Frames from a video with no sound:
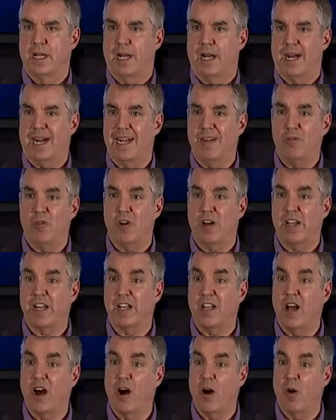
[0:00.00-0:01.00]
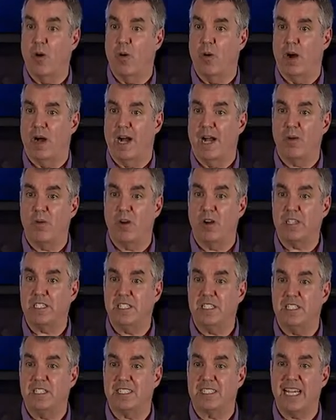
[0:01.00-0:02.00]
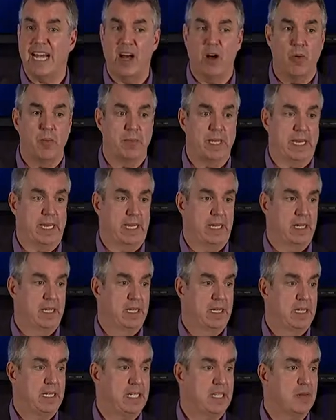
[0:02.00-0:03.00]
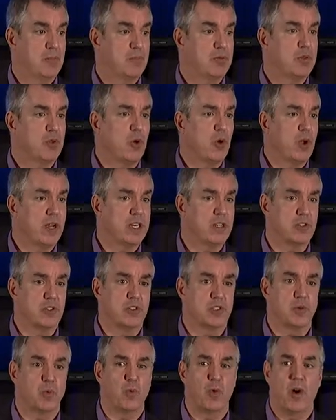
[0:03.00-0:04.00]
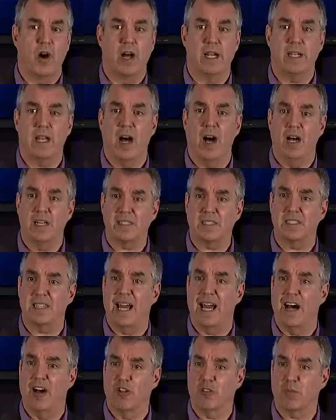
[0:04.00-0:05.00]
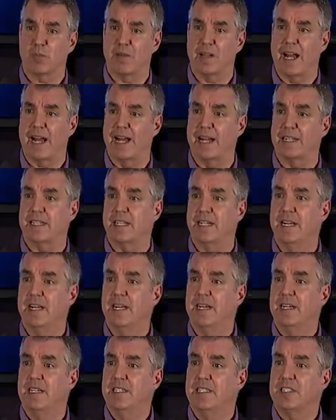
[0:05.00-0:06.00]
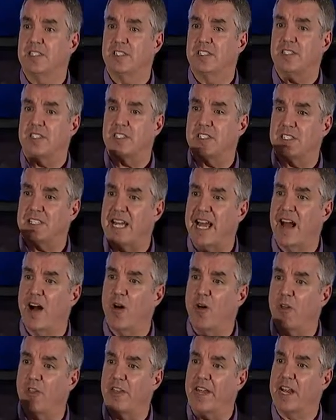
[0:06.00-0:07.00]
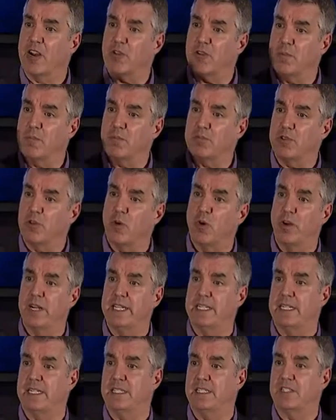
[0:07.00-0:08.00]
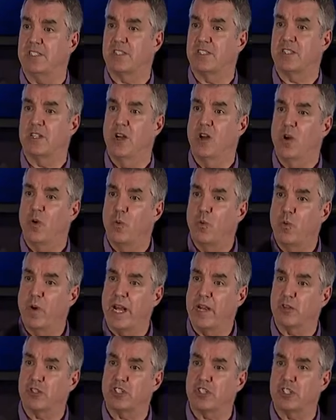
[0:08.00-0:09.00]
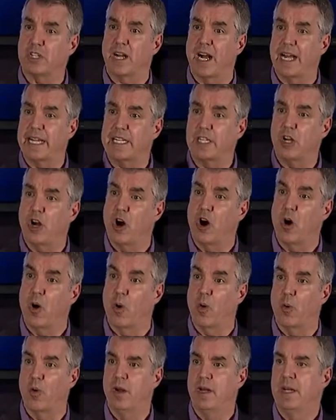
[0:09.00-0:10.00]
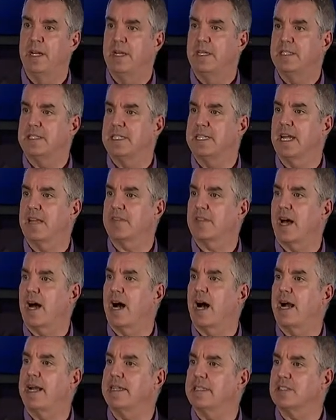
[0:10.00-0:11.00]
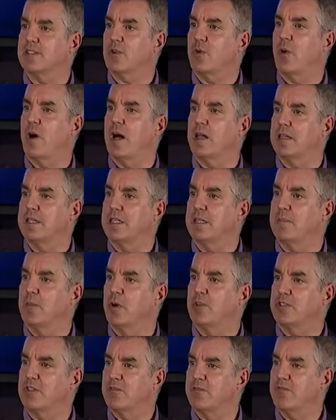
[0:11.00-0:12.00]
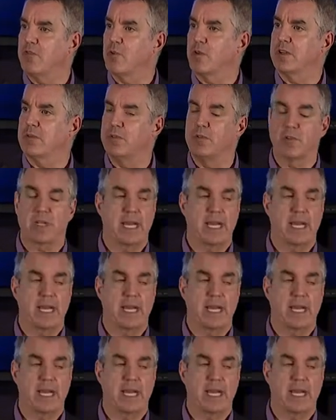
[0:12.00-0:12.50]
I want to know. I want you to tell me. Employers want us, the health plan, to tell their employees, where should I go to get the highest quality, most affordable